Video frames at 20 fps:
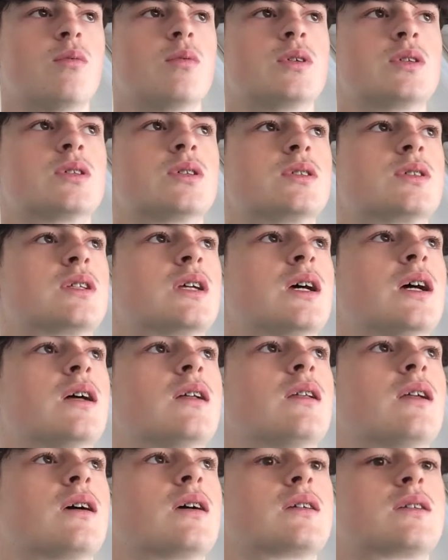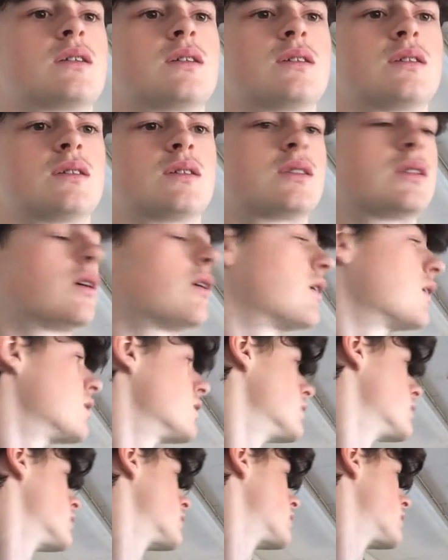we could get like
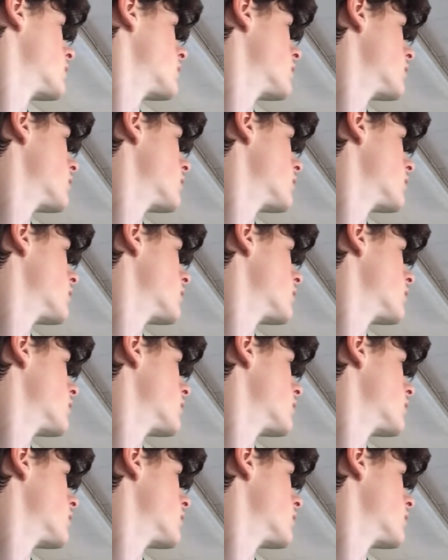tired,